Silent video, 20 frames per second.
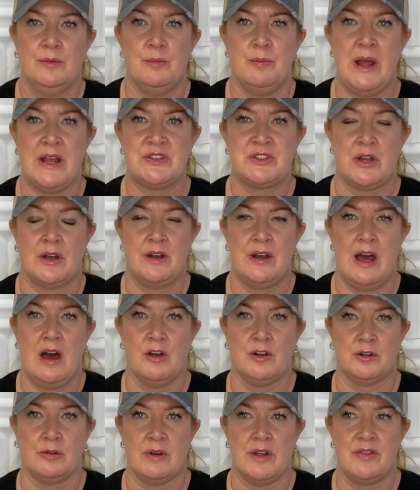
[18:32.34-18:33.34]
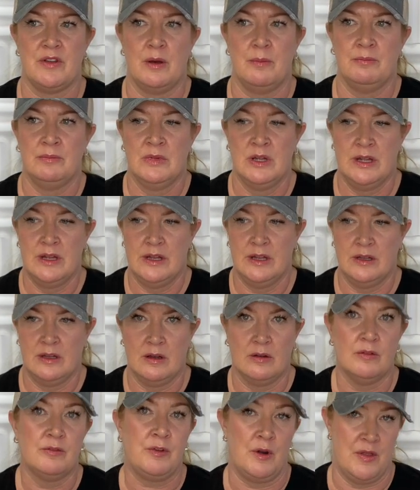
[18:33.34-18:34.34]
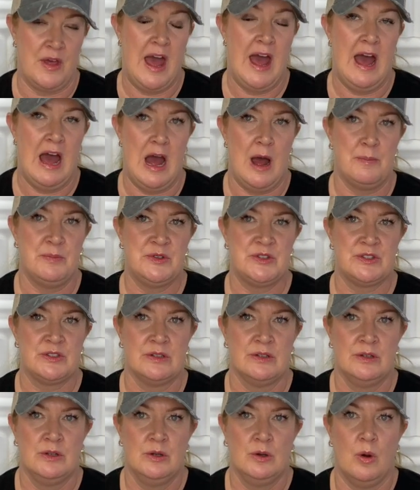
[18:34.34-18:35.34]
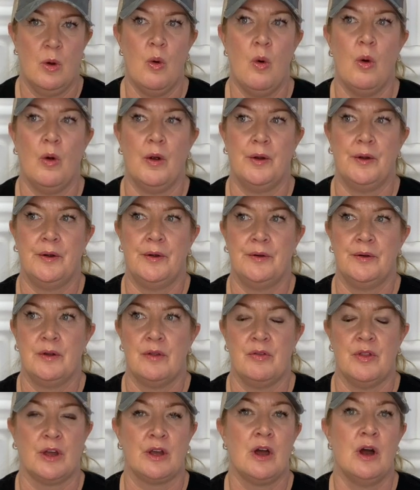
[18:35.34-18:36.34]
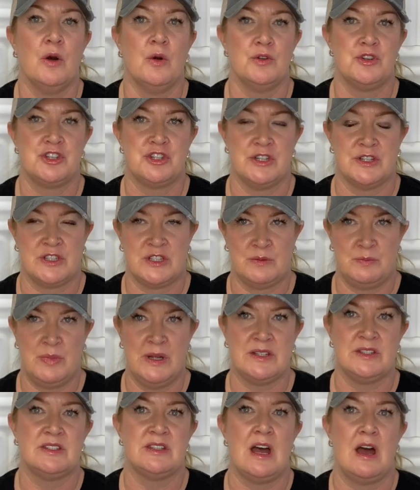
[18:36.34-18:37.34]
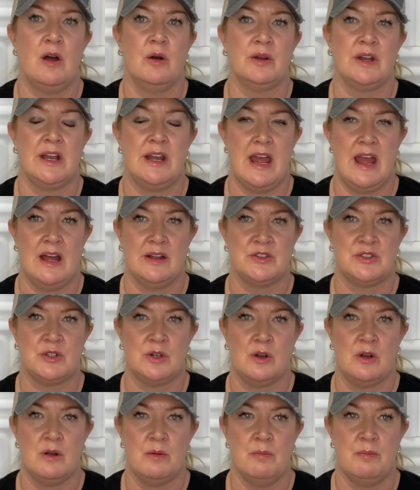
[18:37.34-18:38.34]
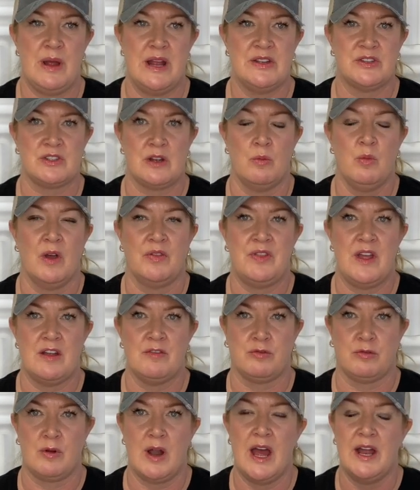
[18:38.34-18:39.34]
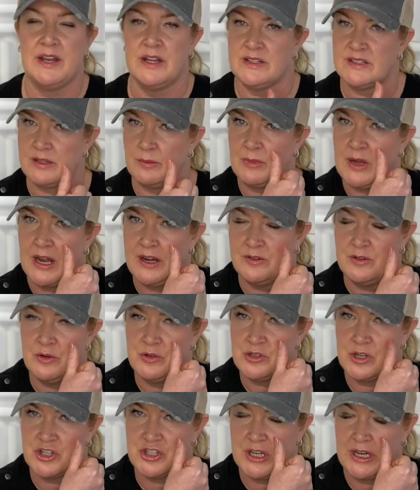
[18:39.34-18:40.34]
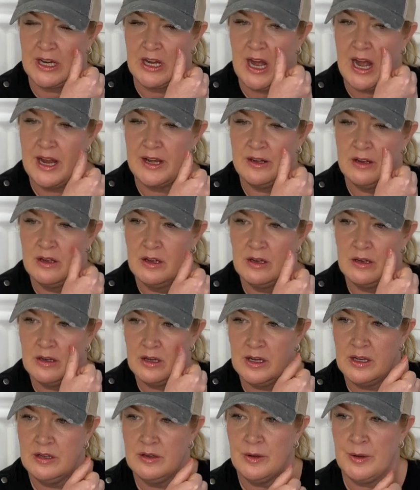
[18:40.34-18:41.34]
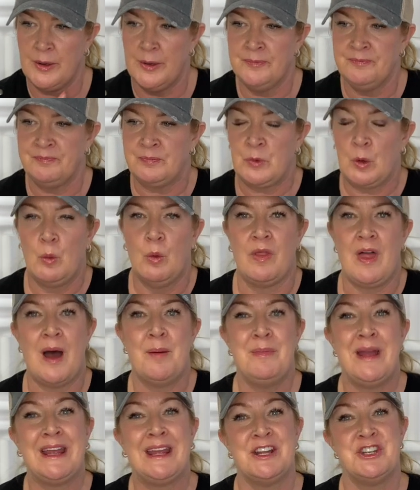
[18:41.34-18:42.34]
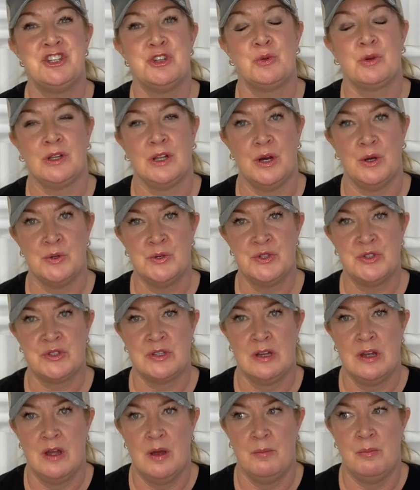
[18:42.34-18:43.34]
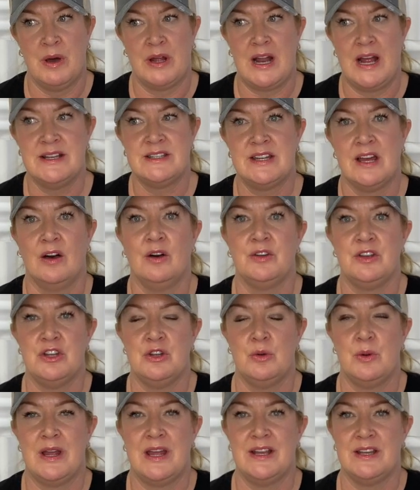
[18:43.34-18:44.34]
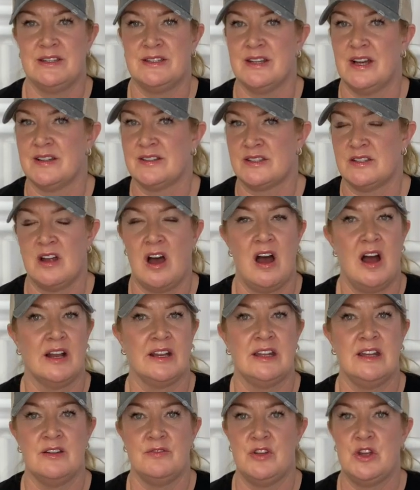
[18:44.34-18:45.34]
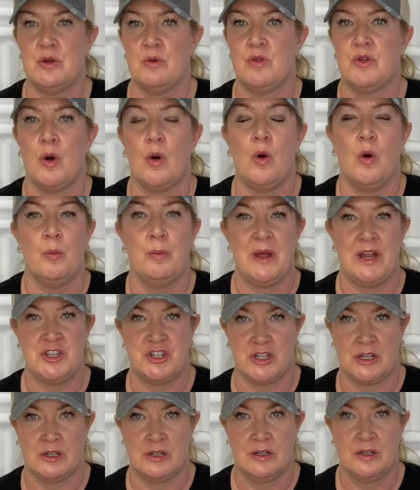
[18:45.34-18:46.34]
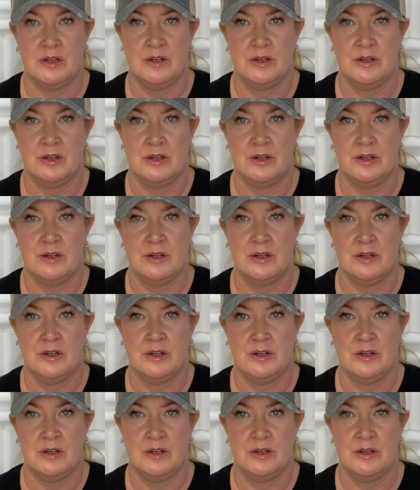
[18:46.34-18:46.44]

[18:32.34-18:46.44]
based on an algorithm for the apps, or the coach just spits out an answer based on what they've read in some kind of nutrition guide. Well, that may get you close, but I tell you, it does not give you the whole picture.